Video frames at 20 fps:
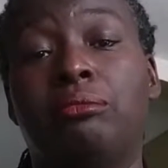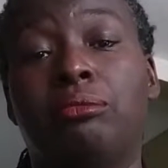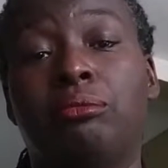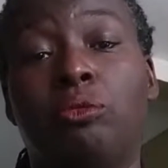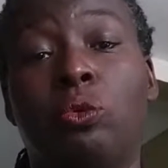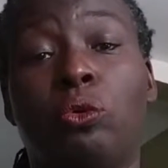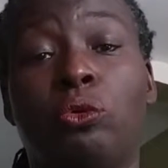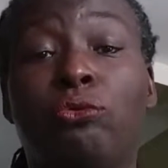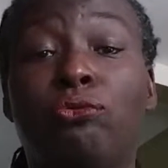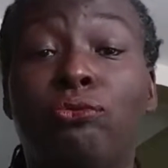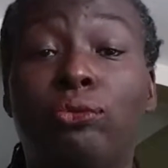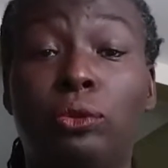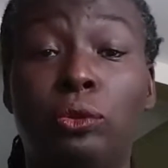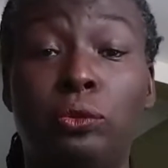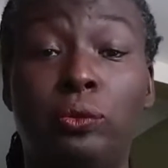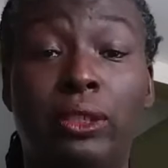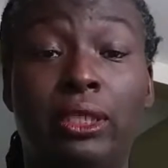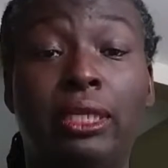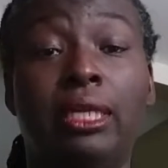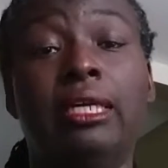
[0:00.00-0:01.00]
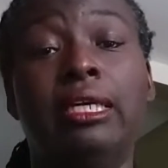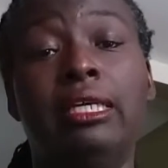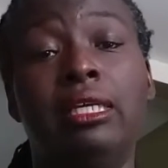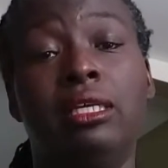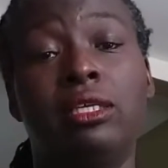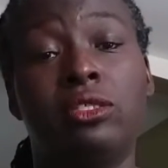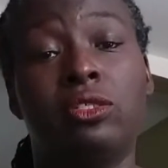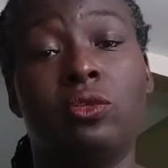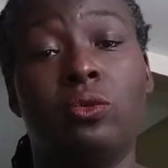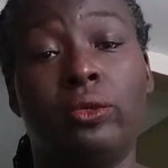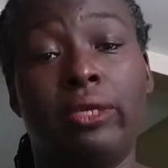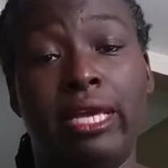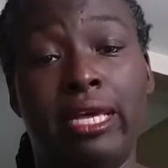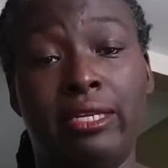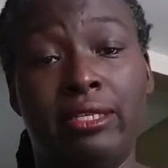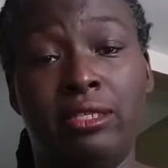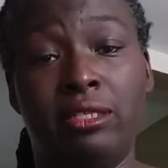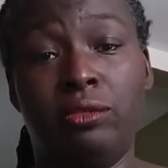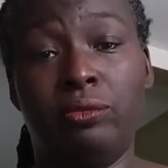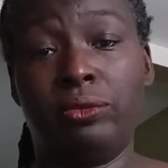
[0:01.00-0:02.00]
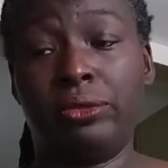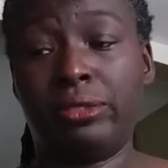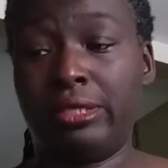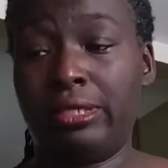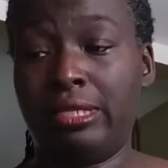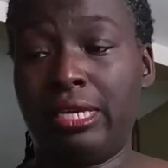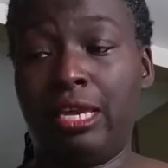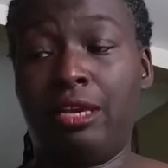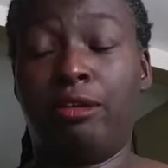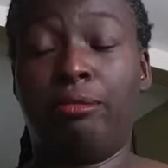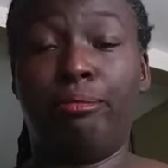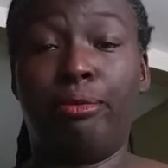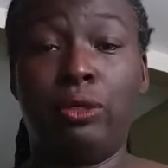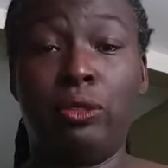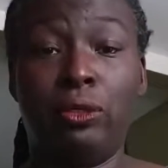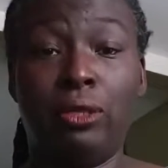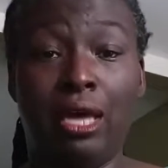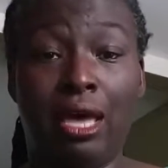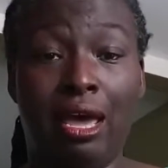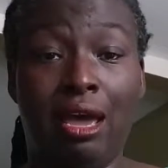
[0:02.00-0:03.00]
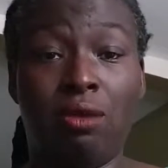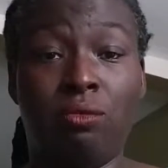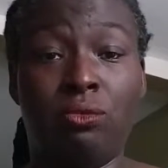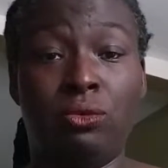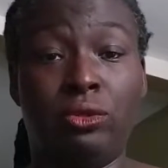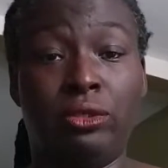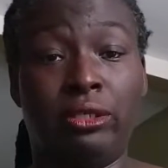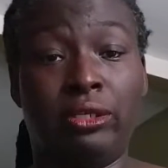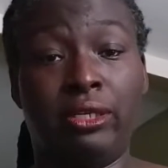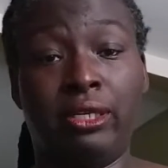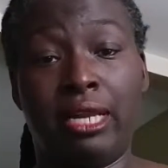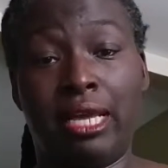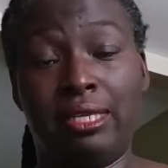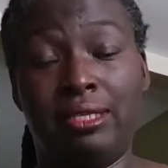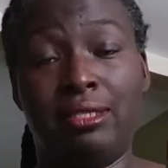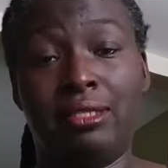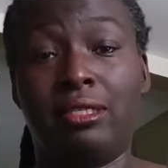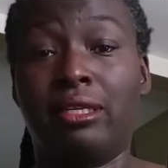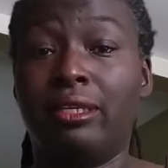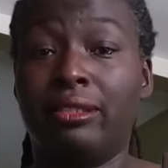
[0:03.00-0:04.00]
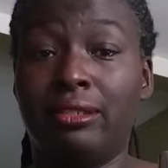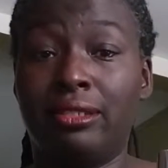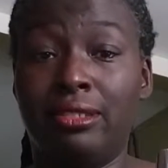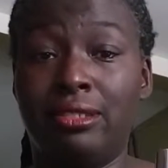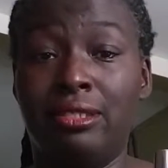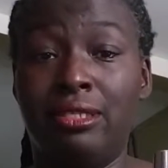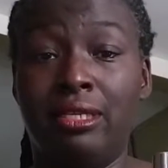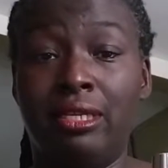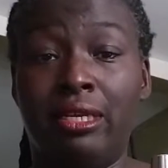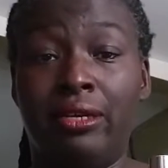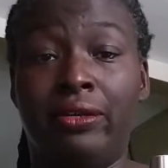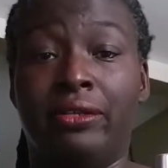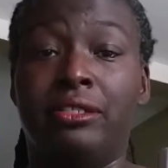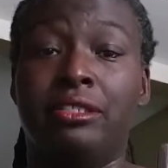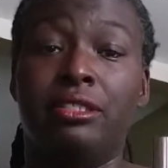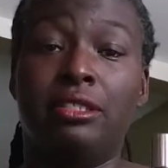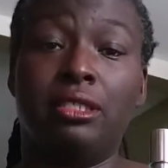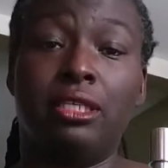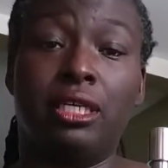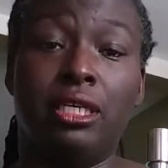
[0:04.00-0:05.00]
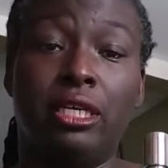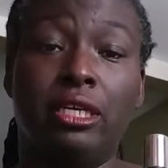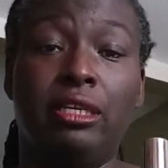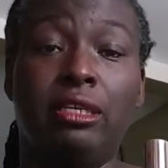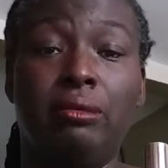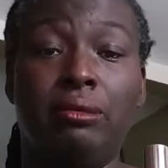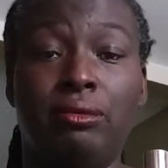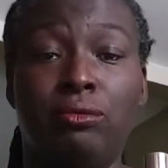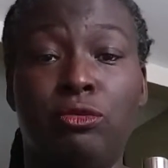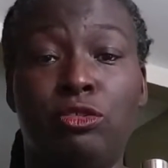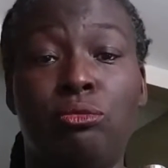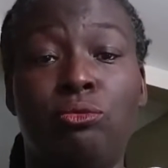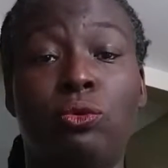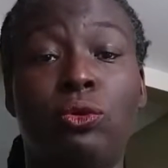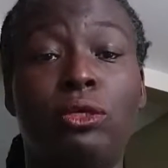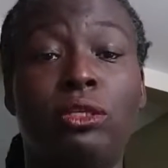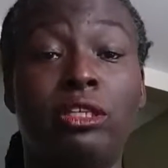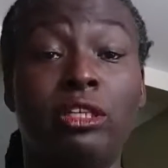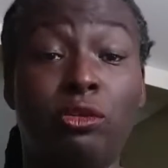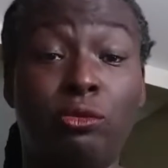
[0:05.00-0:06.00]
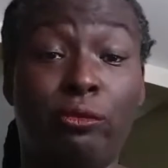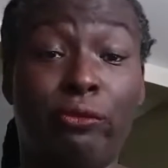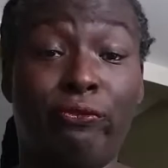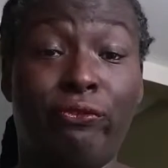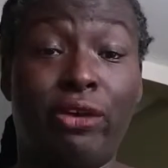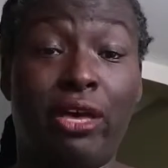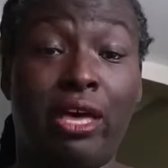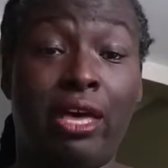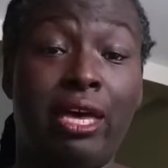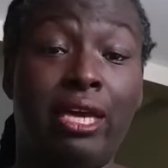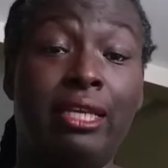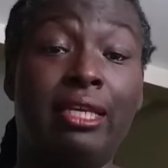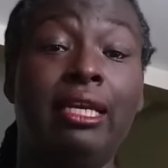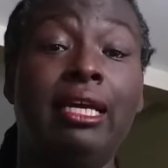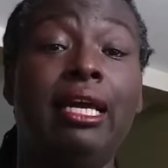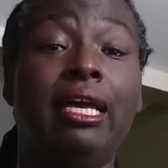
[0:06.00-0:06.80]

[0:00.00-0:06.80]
more fluid. So what I did was to take a bowl of hot water and I stuck this in there until the honey was more liquefied,